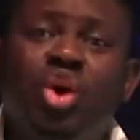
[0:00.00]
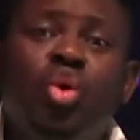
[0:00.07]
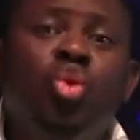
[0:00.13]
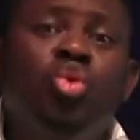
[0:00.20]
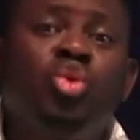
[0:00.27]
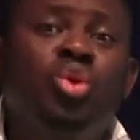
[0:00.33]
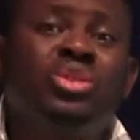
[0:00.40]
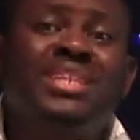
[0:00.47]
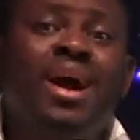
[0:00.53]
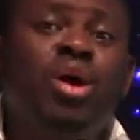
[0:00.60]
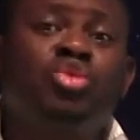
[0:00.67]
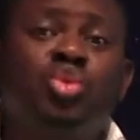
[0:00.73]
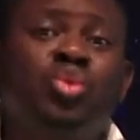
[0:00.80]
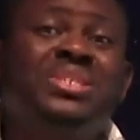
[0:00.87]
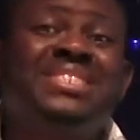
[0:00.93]
who knows
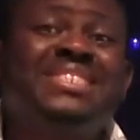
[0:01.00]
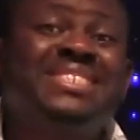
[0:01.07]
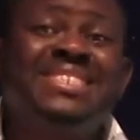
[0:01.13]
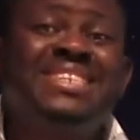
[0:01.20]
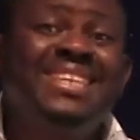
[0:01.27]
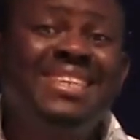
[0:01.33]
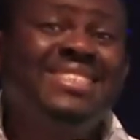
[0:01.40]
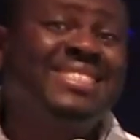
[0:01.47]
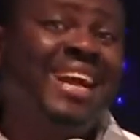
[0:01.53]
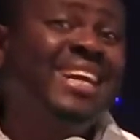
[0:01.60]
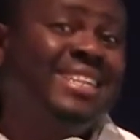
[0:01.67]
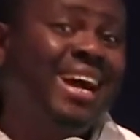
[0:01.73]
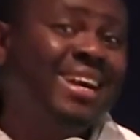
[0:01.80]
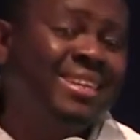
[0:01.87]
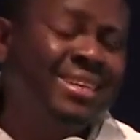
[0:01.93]
how to see
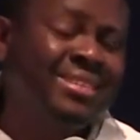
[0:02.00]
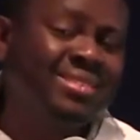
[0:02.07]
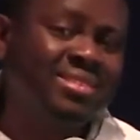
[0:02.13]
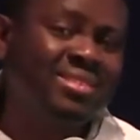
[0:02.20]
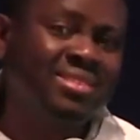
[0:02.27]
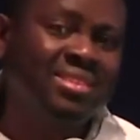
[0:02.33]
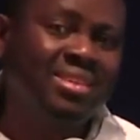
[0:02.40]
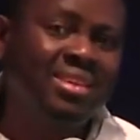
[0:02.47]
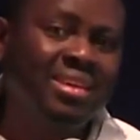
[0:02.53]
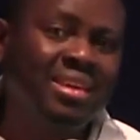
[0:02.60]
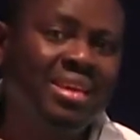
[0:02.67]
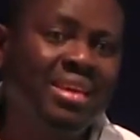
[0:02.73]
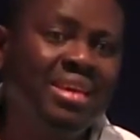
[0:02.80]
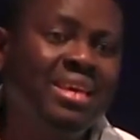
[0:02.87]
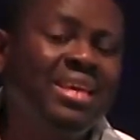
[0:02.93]
inside darkness,
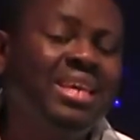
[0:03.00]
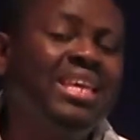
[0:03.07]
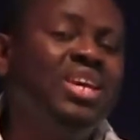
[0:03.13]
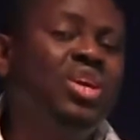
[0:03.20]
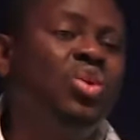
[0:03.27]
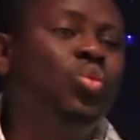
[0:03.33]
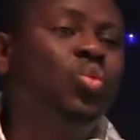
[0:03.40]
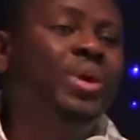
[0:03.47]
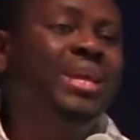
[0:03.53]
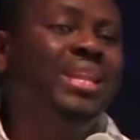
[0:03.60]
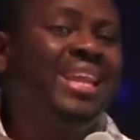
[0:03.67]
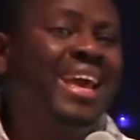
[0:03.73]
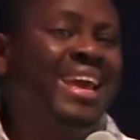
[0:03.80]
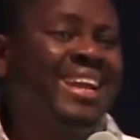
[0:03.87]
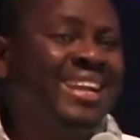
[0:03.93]
he
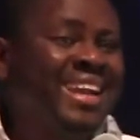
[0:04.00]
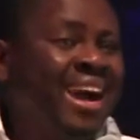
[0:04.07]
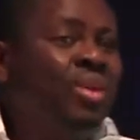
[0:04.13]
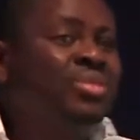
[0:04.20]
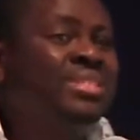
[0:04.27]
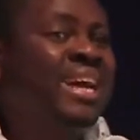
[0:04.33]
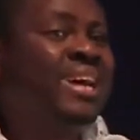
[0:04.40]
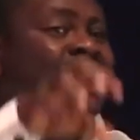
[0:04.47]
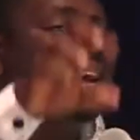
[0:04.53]
will encounter